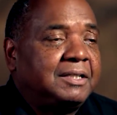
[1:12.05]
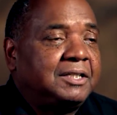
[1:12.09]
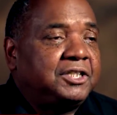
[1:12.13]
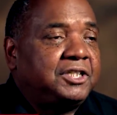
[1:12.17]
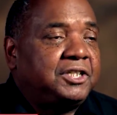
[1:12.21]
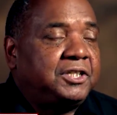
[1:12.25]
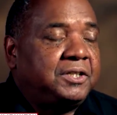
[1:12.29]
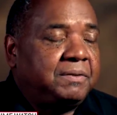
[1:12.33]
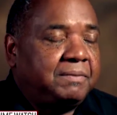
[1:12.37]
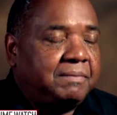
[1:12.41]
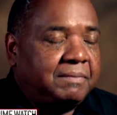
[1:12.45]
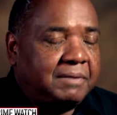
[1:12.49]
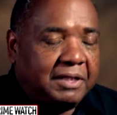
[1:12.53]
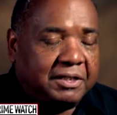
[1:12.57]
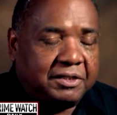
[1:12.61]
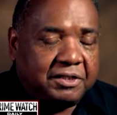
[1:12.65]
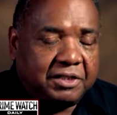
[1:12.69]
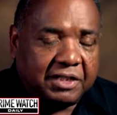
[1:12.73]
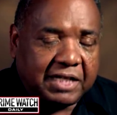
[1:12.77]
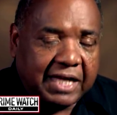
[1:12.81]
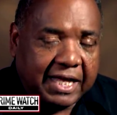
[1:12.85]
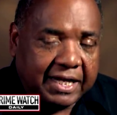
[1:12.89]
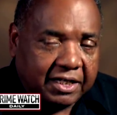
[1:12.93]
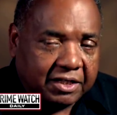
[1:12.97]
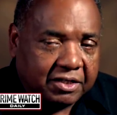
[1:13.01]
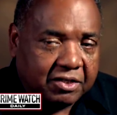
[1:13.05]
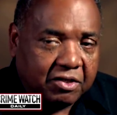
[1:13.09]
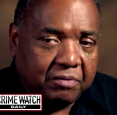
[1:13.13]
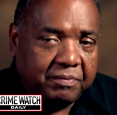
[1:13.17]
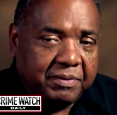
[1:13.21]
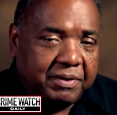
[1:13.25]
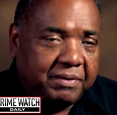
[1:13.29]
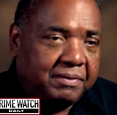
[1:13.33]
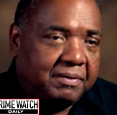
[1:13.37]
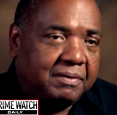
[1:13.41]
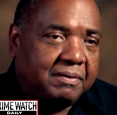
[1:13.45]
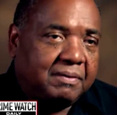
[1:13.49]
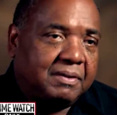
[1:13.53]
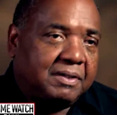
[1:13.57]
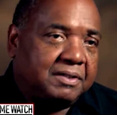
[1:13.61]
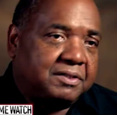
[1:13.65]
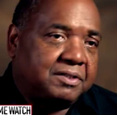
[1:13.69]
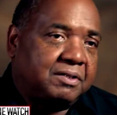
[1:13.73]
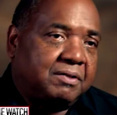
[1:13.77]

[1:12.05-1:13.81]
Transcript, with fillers: she, and she kind of told me the